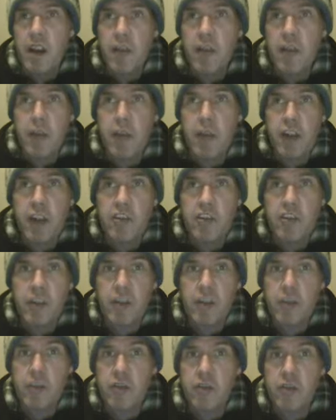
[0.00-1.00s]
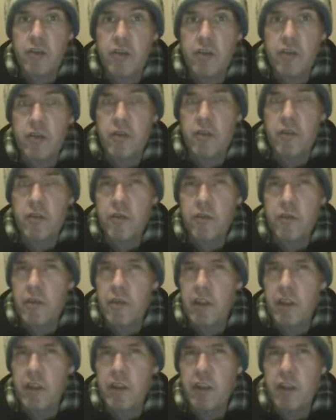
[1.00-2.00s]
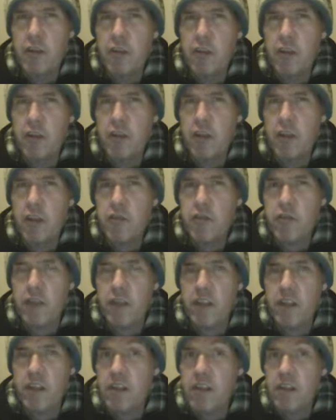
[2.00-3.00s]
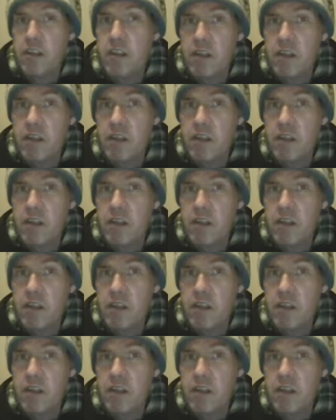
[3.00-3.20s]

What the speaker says: arranged some sort of legal contract